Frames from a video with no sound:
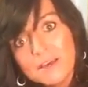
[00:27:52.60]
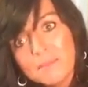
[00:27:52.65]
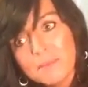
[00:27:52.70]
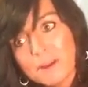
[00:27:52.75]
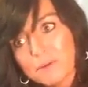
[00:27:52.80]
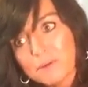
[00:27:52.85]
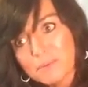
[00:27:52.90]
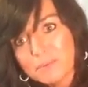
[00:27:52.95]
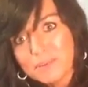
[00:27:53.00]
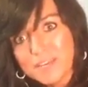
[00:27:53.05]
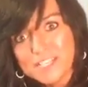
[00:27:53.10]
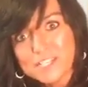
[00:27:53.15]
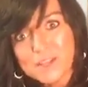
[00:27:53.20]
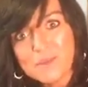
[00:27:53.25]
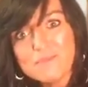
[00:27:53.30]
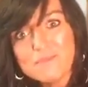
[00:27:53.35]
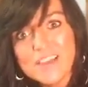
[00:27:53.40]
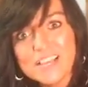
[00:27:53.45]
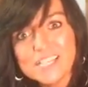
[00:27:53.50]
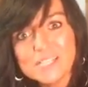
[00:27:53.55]
my replays
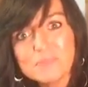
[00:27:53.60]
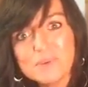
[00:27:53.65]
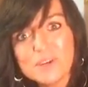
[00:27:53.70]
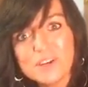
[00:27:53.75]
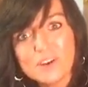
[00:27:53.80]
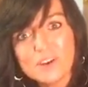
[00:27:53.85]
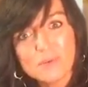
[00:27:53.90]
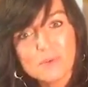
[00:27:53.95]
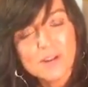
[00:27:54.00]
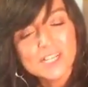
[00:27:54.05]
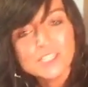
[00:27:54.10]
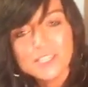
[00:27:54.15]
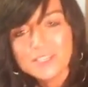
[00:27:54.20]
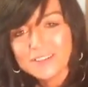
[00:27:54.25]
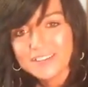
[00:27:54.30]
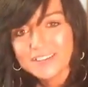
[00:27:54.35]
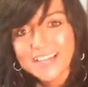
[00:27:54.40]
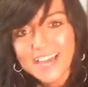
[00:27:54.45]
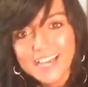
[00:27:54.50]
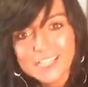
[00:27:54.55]
on Facebook or watching
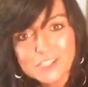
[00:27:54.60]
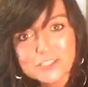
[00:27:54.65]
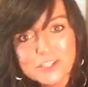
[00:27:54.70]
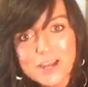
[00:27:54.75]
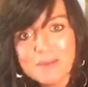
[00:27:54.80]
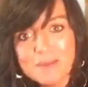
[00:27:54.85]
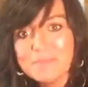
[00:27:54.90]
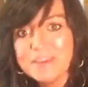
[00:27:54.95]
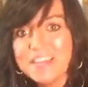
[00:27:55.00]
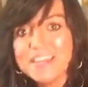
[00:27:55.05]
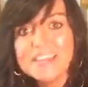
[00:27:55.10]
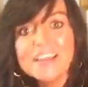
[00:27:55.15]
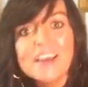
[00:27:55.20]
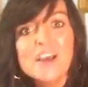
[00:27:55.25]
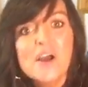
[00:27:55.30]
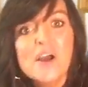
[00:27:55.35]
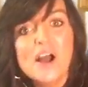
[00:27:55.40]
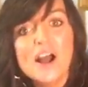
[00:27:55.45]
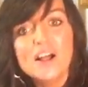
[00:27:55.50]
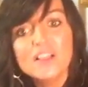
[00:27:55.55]
on catch.me,
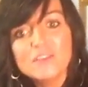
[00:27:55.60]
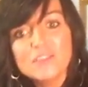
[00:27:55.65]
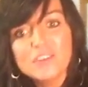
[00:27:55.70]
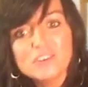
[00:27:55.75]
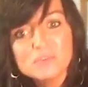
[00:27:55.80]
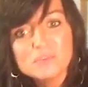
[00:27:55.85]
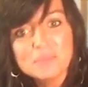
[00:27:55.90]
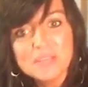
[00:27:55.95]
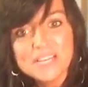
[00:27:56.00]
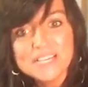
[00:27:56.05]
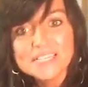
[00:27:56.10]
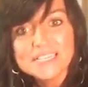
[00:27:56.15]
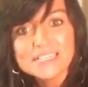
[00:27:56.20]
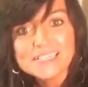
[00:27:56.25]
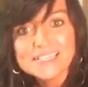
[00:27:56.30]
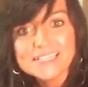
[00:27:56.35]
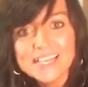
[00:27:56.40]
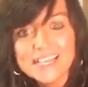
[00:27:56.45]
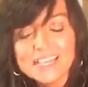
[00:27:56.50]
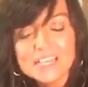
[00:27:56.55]
all of those
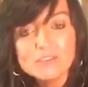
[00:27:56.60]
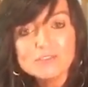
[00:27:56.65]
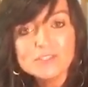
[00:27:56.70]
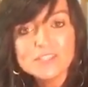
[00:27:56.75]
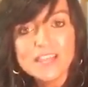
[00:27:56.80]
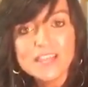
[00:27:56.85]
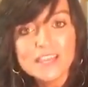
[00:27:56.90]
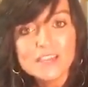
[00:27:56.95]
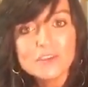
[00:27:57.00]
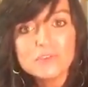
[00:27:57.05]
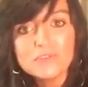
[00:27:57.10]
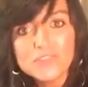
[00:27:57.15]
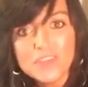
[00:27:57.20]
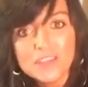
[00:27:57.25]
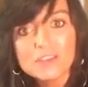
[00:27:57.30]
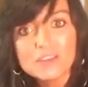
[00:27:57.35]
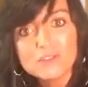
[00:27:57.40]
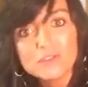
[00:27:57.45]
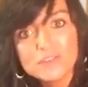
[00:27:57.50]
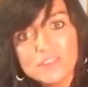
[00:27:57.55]
places. Thank you
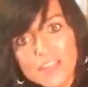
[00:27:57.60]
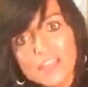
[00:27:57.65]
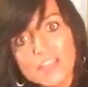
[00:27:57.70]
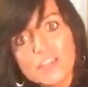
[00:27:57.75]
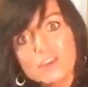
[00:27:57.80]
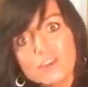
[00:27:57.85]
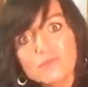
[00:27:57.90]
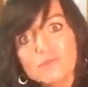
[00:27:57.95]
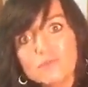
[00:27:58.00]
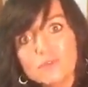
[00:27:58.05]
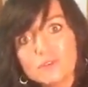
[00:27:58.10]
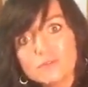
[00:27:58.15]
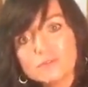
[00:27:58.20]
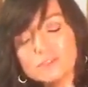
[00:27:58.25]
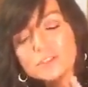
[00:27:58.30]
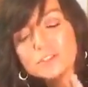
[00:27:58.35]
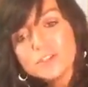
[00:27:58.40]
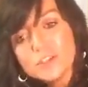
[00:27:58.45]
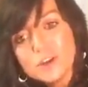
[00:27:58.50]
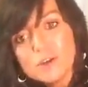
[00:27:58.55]
for
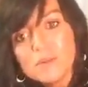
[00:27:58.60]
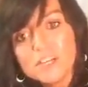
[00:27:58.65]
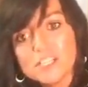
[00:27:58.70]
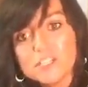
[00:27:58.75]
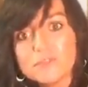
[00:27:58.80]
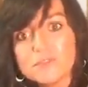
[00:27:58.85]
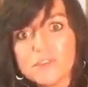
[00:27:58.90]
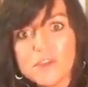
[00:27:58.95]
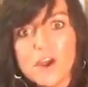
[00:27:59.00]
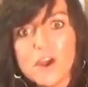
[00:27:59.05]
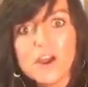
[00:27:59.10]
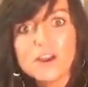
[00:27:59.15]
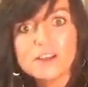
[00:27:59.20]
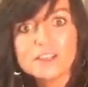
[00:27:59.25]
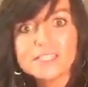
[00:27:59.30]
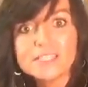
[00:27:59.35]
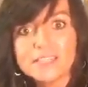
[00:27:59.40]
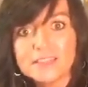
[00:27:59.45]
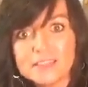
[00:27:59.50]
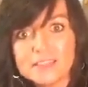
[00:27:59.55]
so much for the
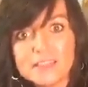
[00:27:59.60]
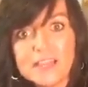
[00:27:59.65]
hearts and the